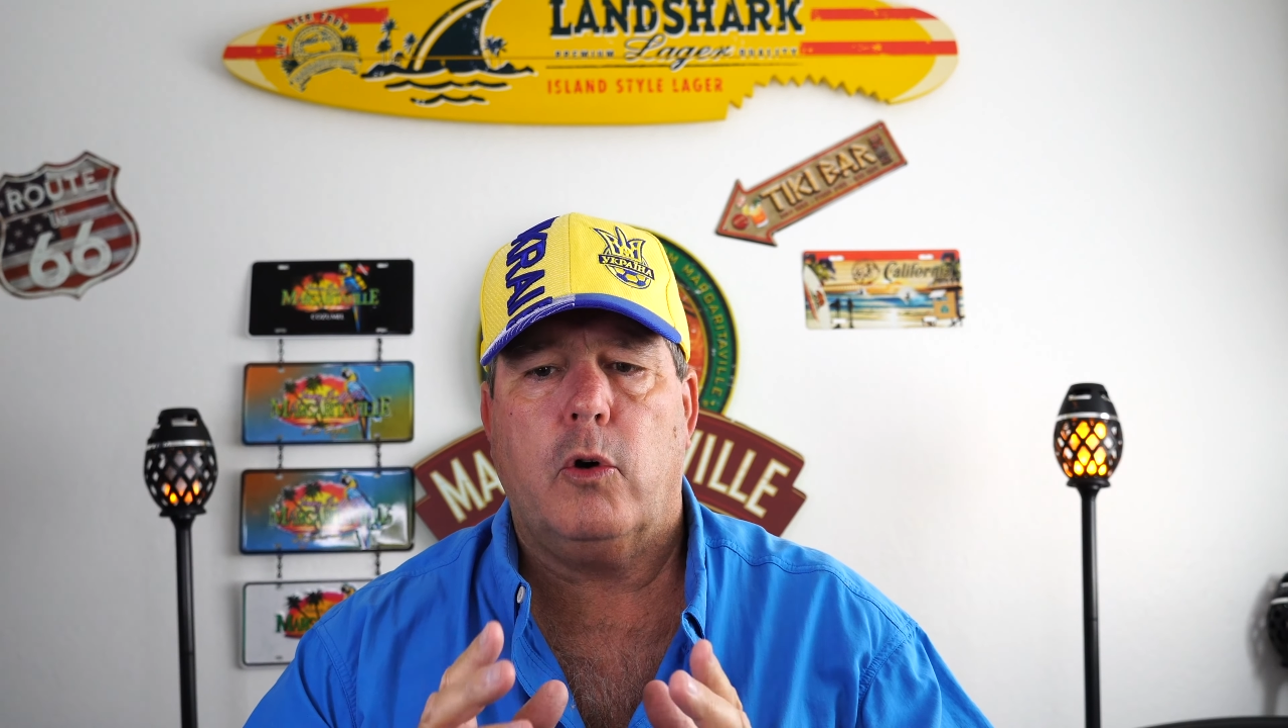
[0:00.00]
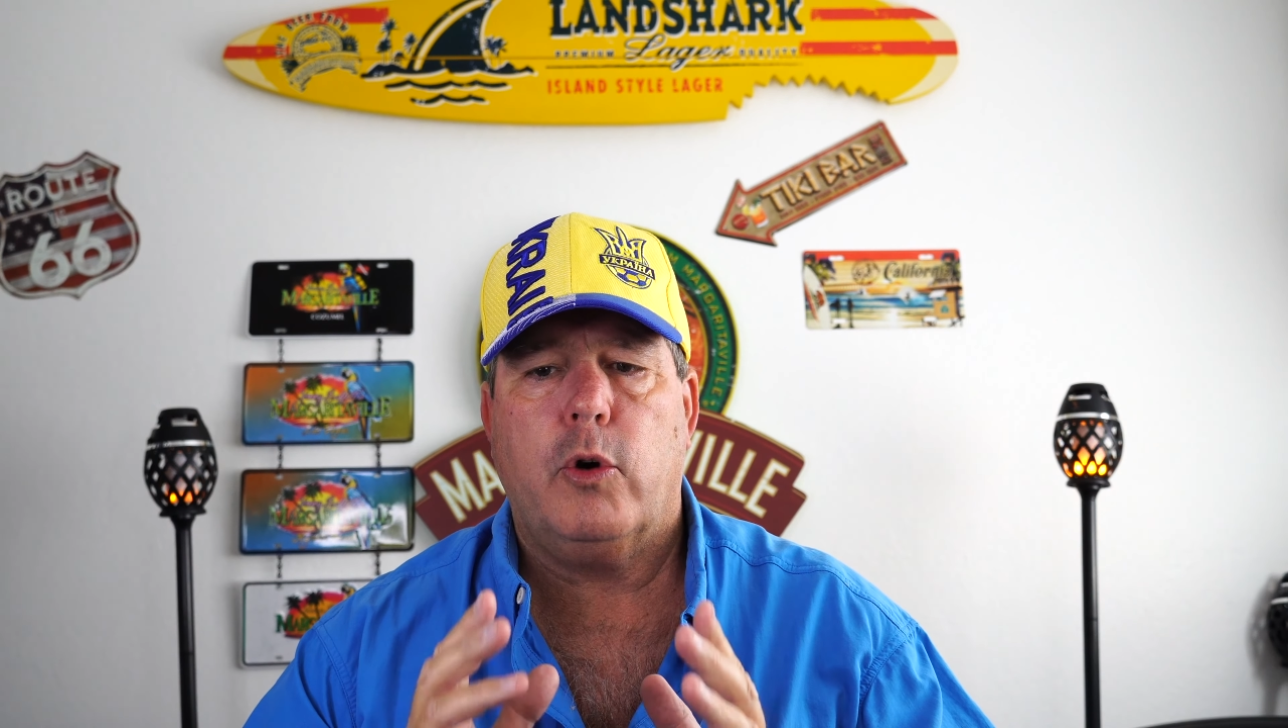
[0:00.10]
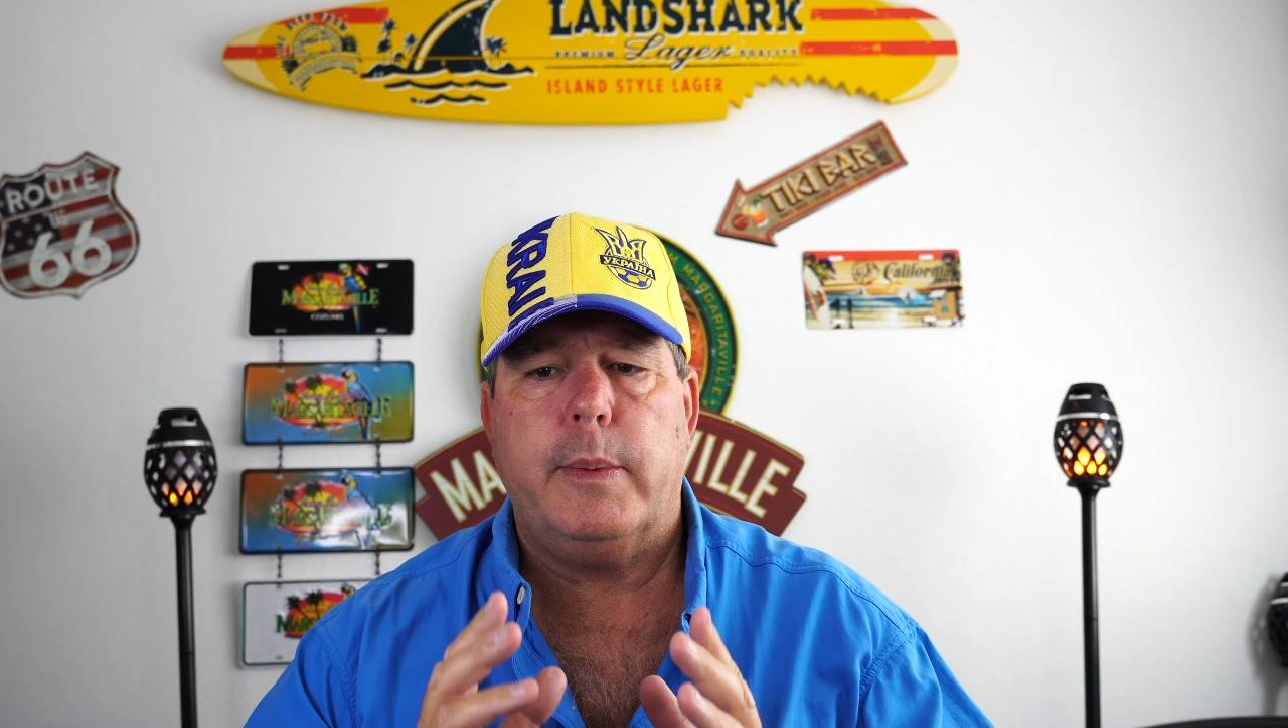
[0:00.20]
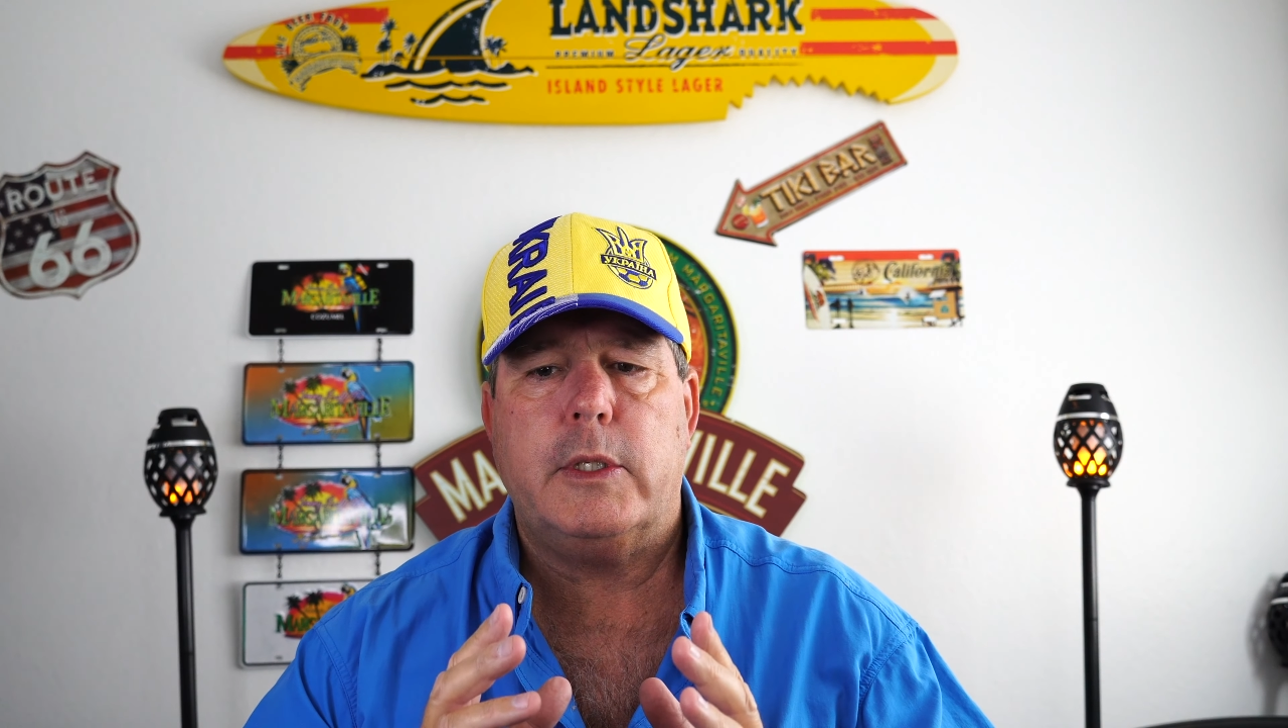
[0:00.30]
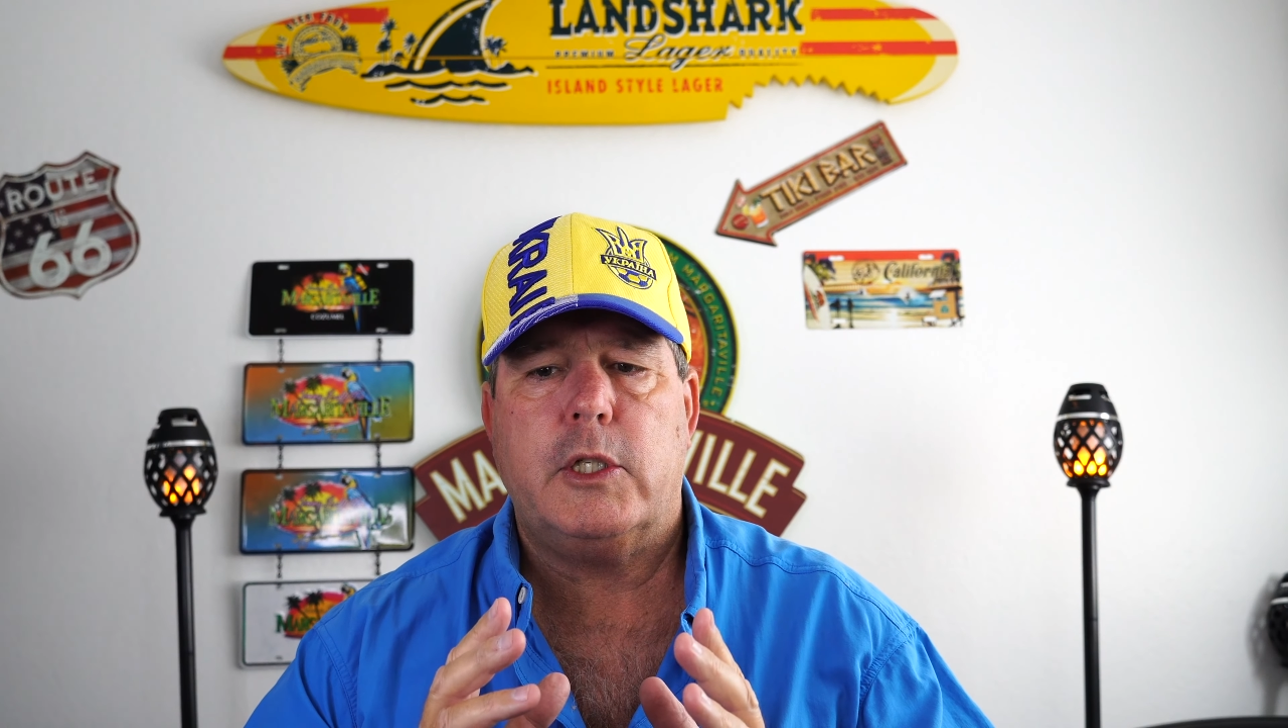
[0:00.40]

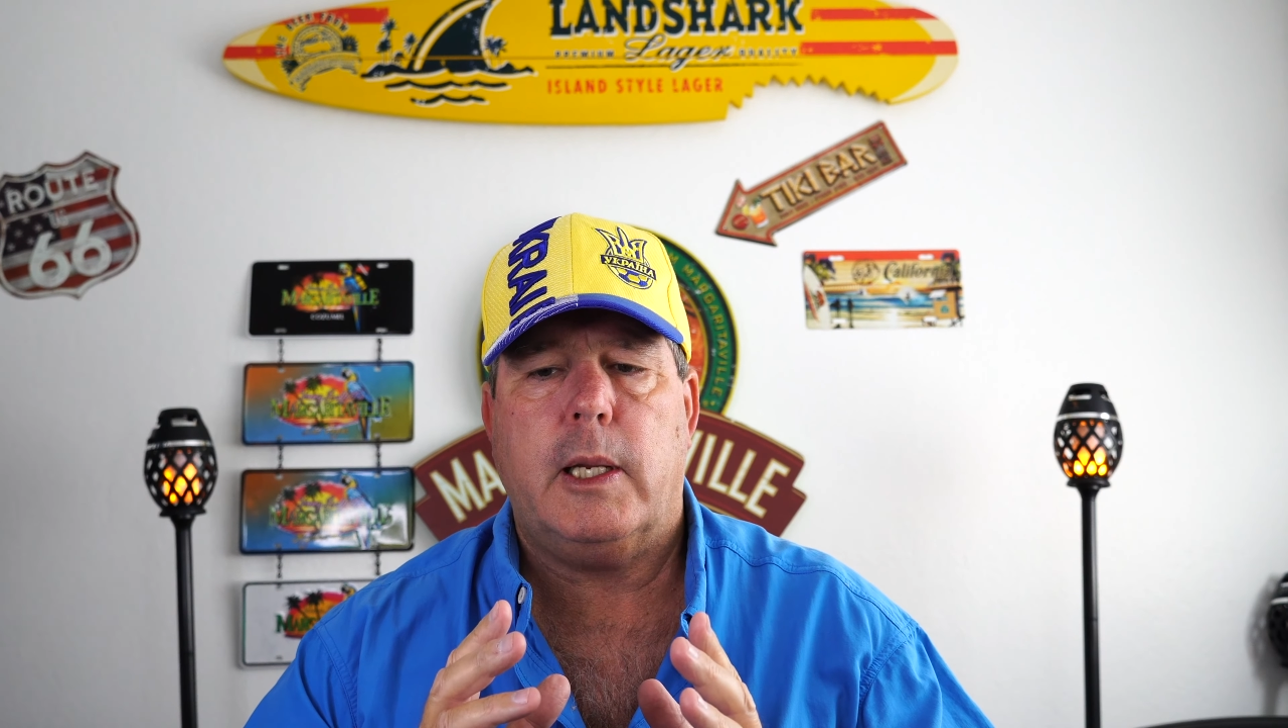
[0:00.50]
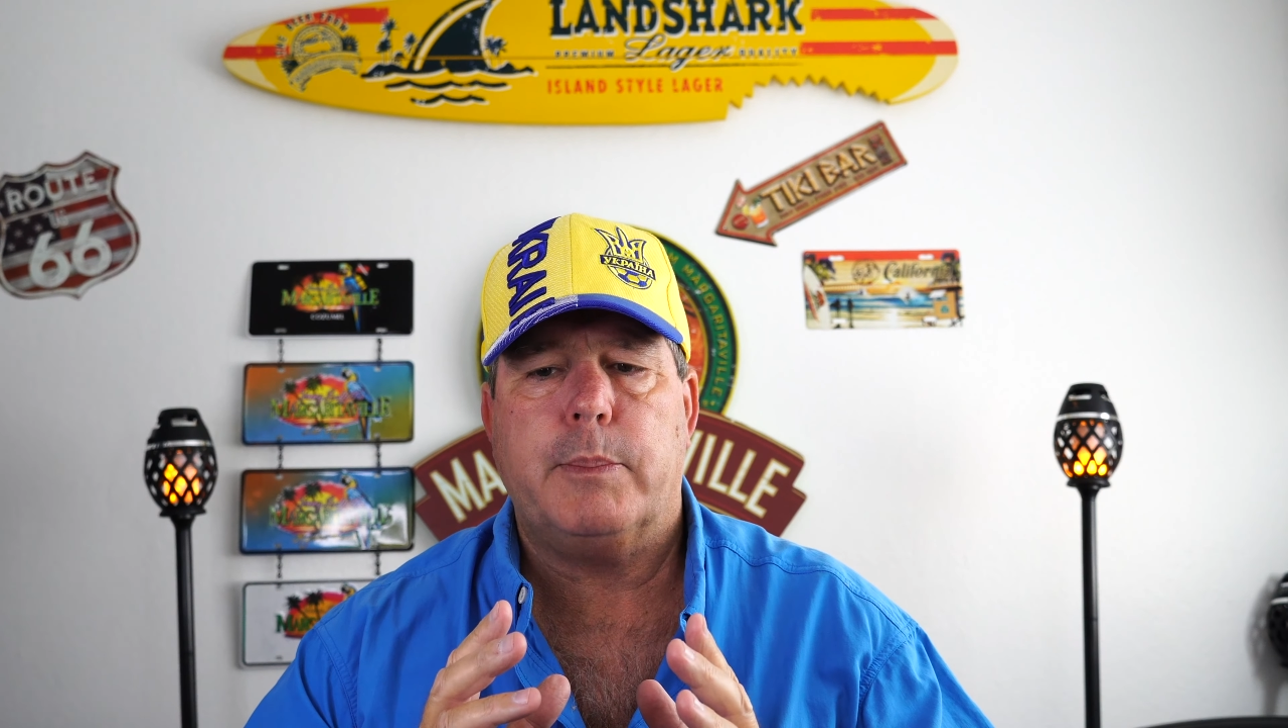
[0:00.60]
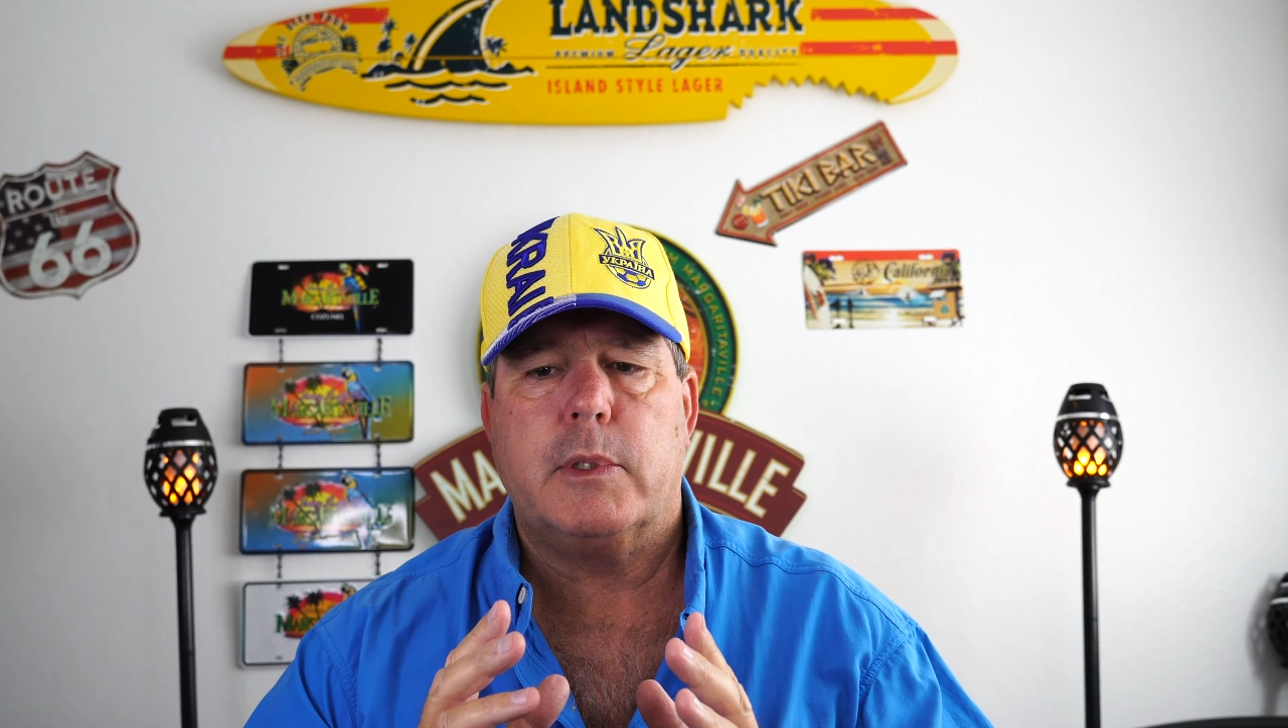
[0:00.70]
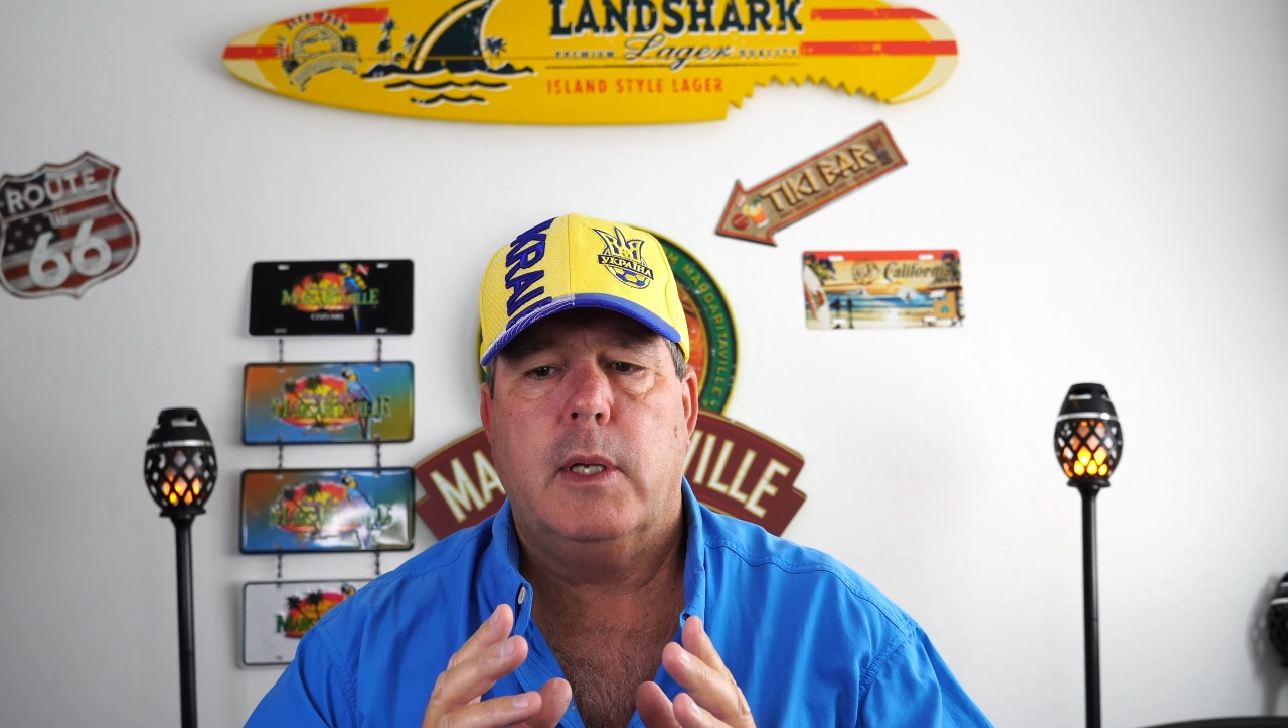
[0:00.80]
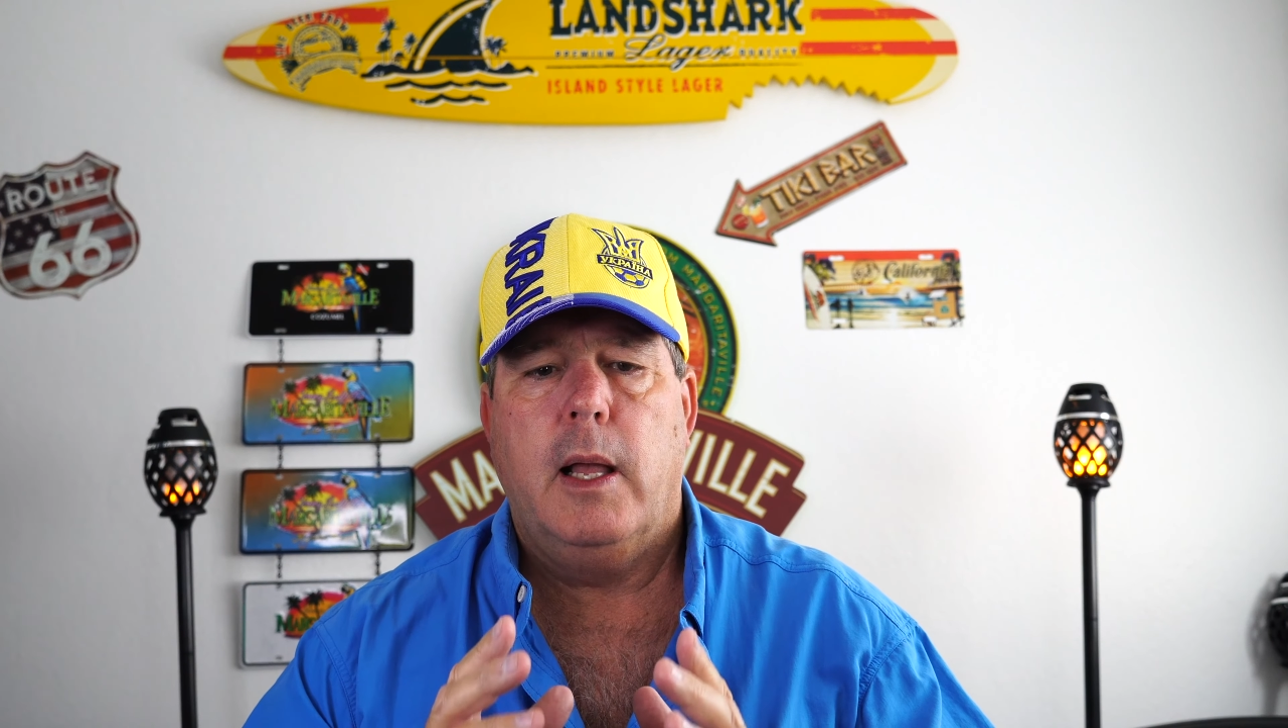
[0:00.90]
Caribbean
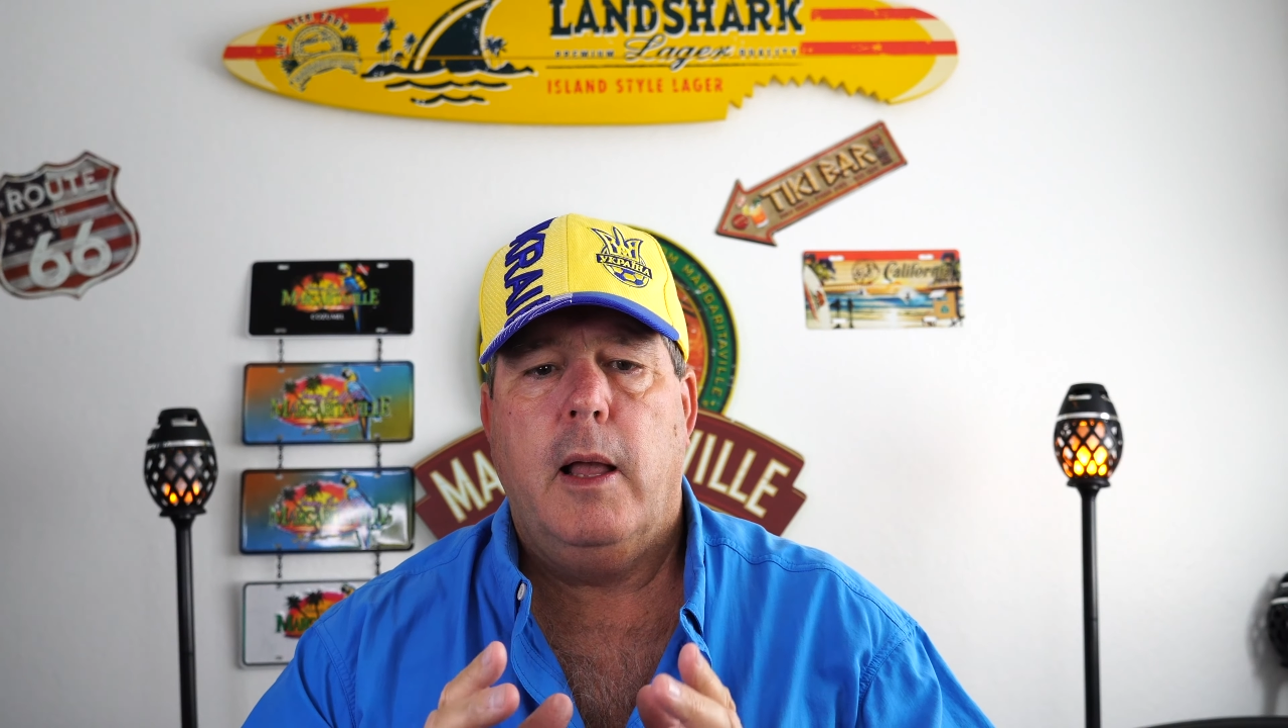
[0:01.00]
ships.